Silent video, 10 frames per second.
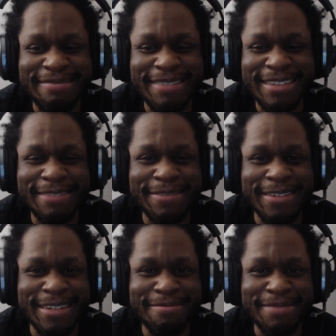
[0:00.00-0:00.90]
stuff
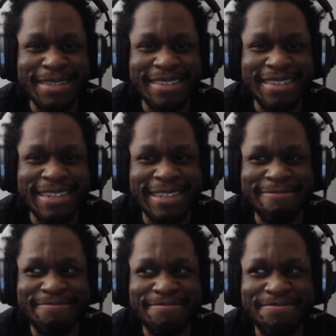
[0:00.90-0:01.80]
cooking, but it's not
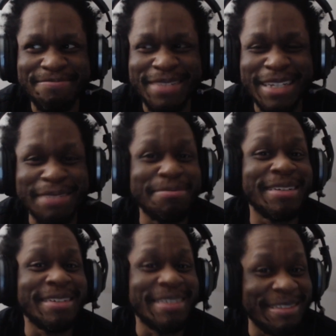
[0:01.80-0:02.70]
in
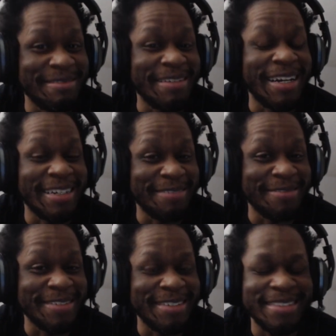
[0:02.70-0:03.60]
production
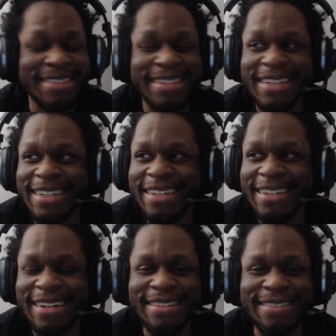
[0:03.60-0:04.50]
actively.
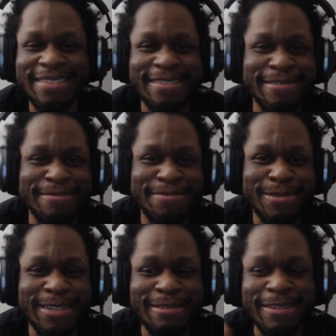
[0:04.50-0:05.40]
Also,
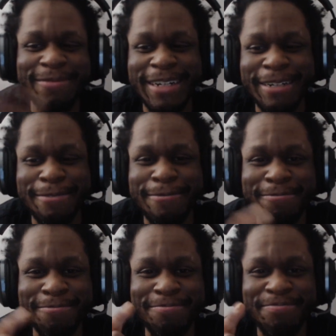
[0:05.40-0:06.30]
2025
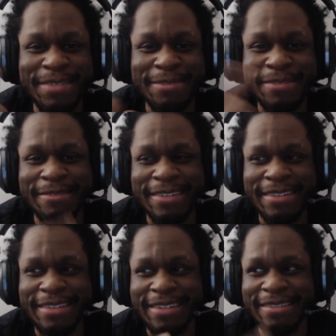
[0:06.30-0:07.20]
is when I reset
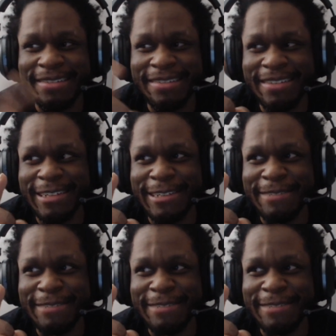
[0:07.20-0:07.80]
the channel, so it's like